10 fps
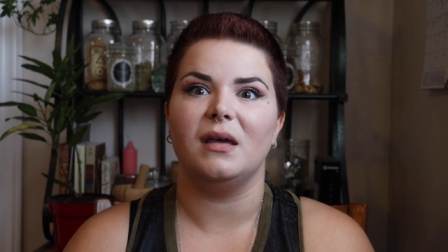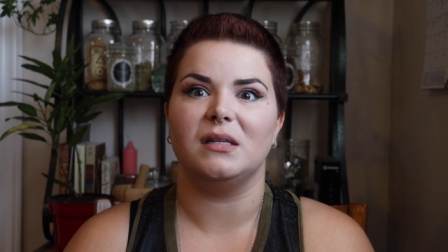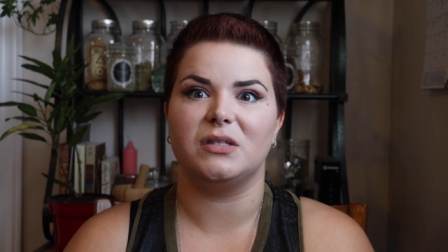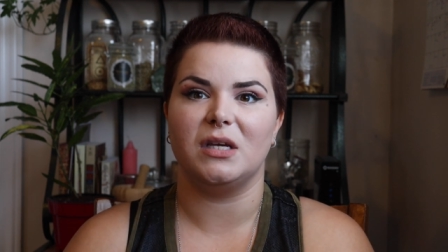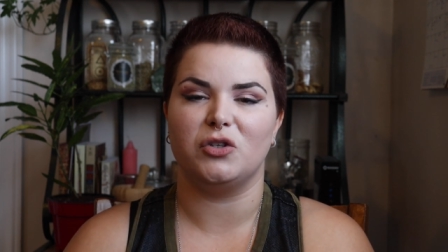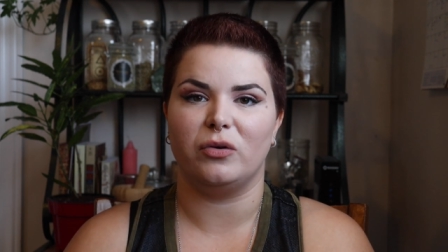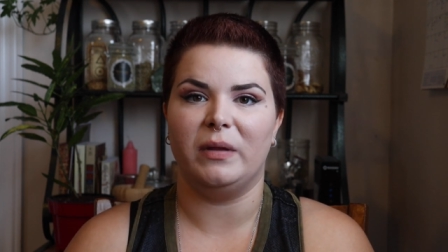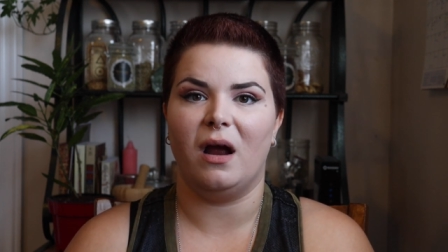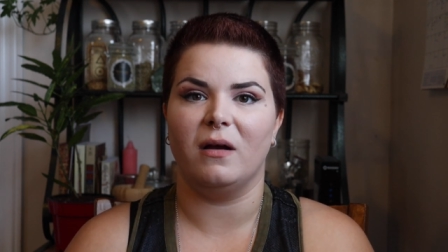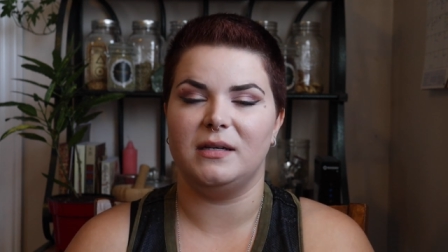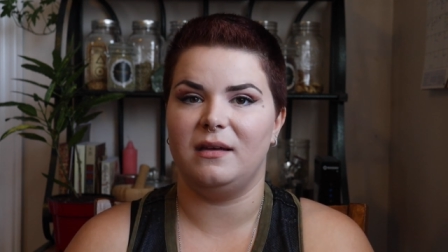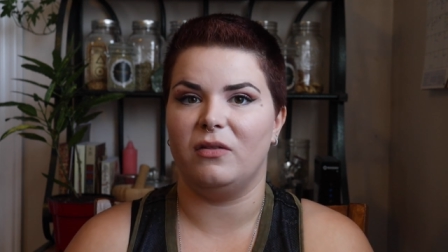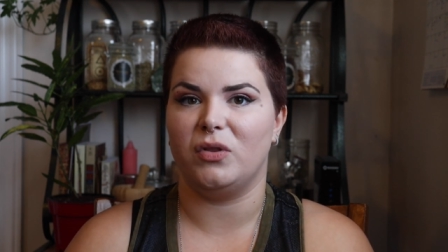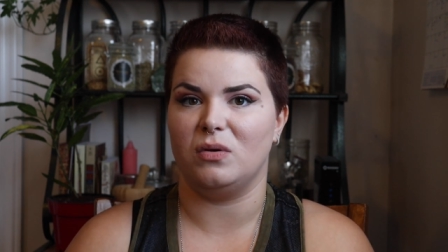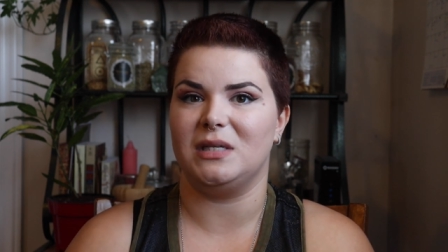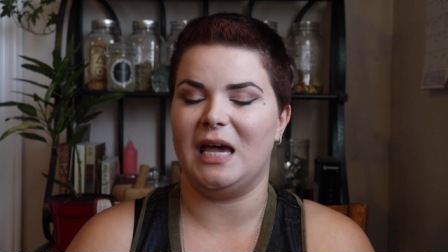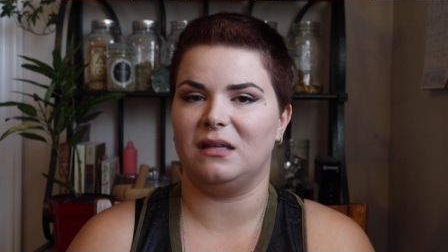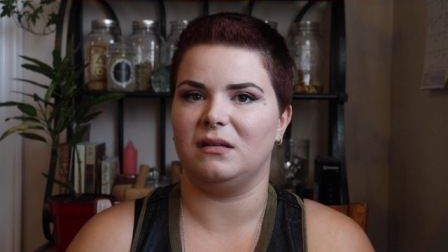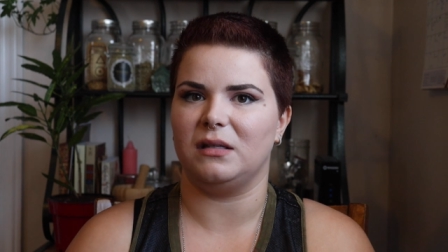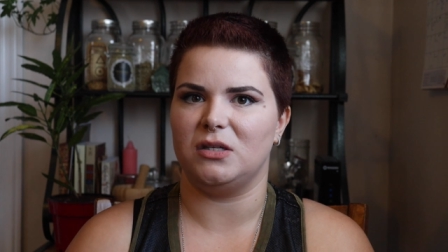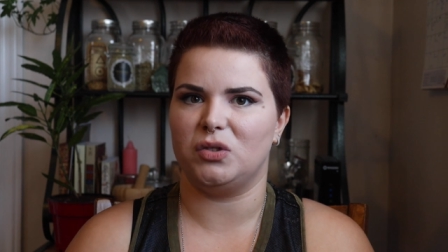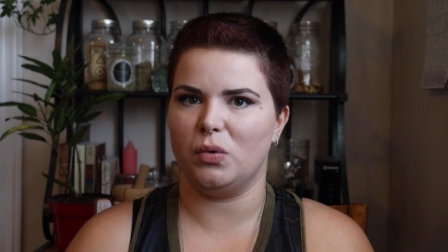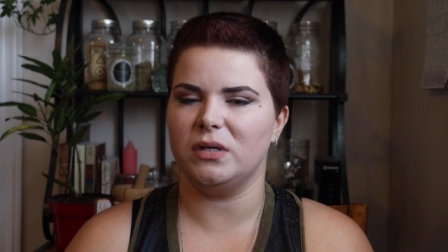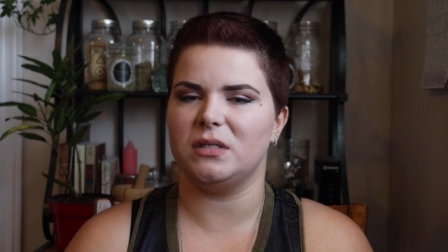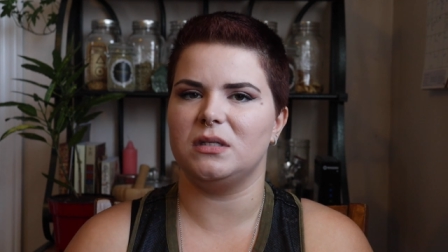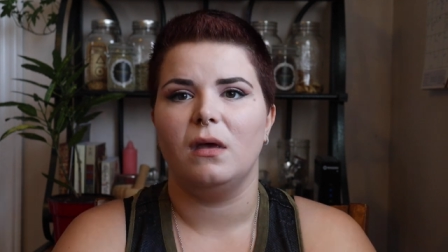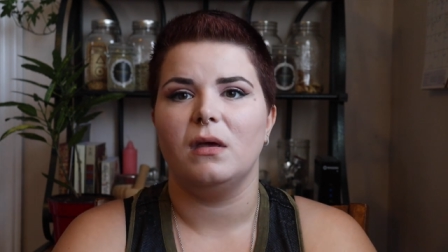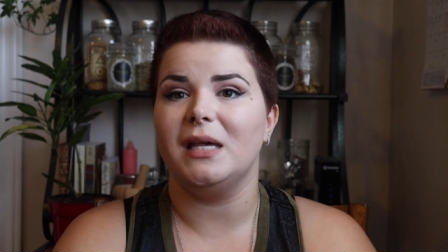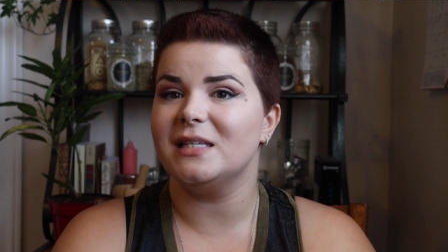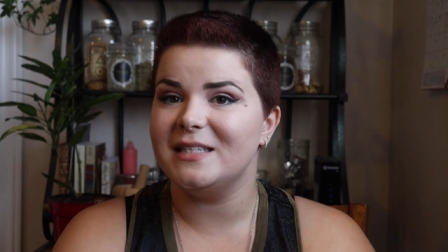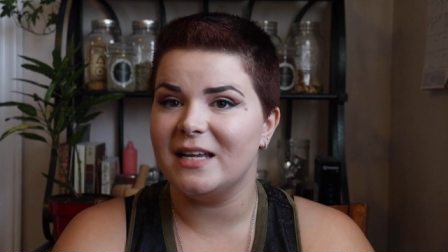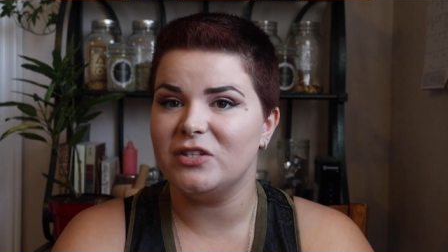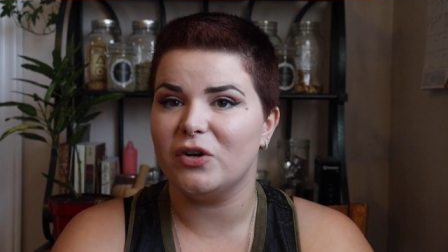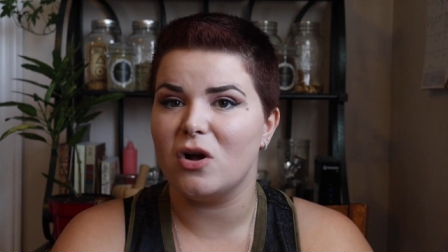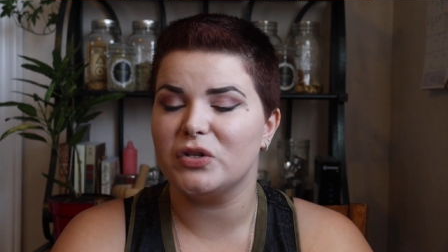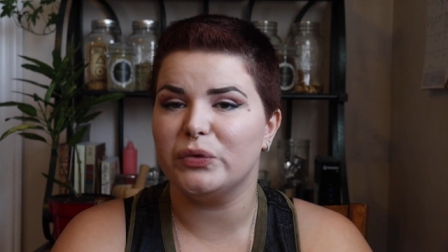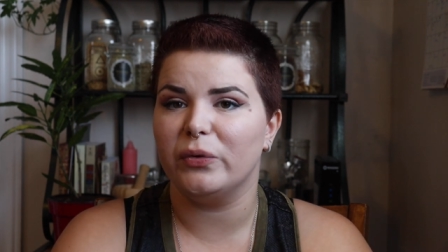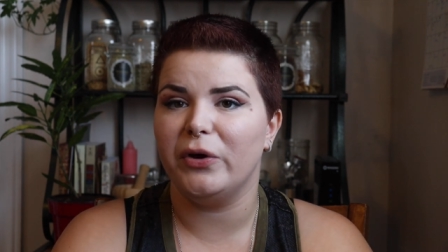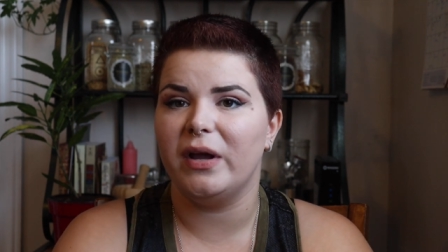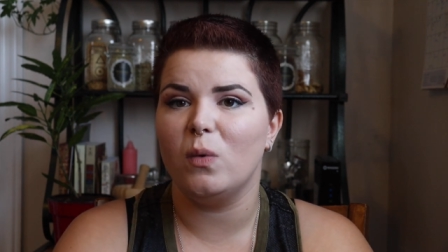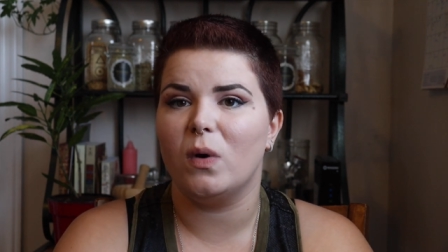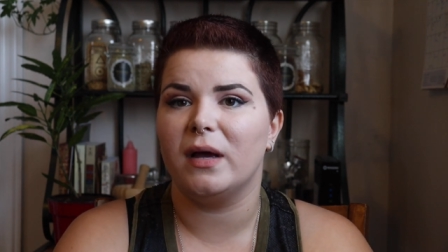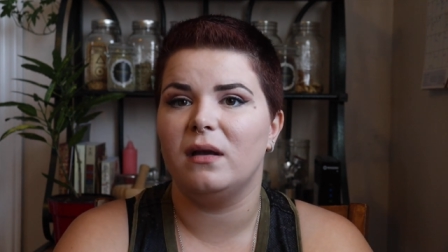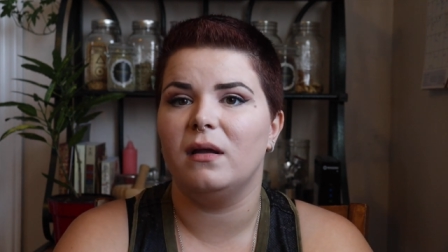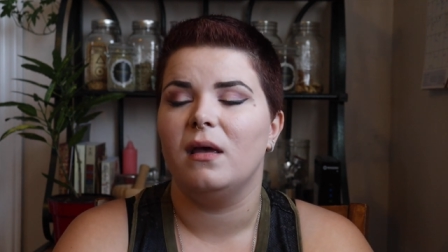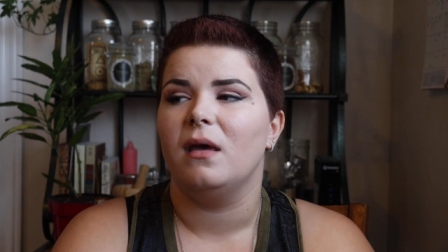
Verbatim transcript: it's extremely hard to get those ethically sourced. Incense are also a great one